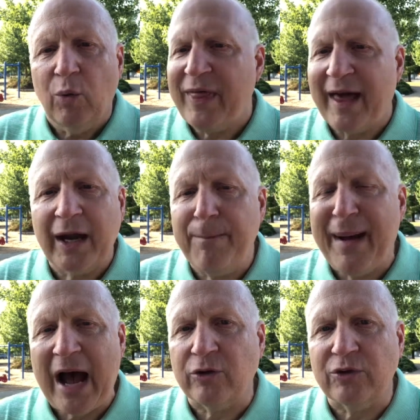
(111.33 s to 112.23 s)
without any
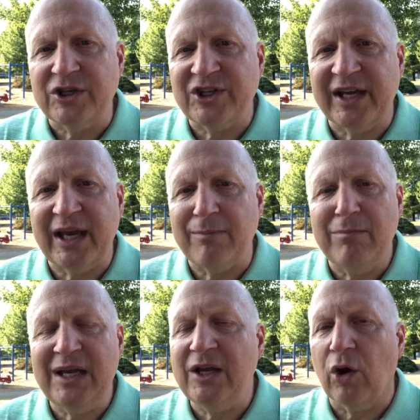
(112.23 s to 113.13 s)
boundaries to keep
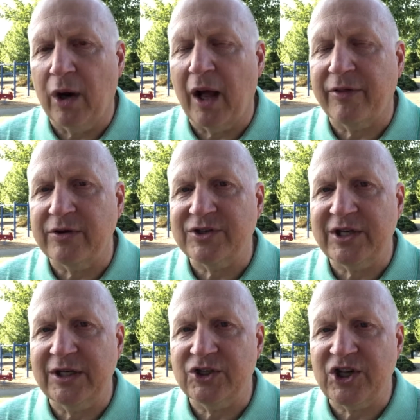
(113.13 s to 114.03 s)
me or others
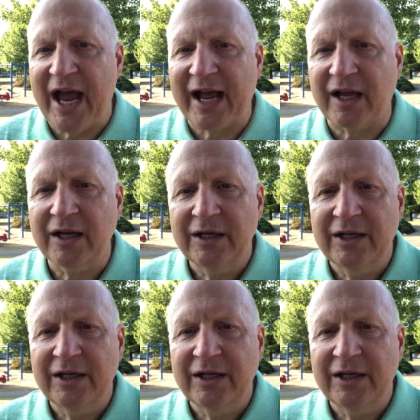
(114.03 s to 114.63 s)
in check.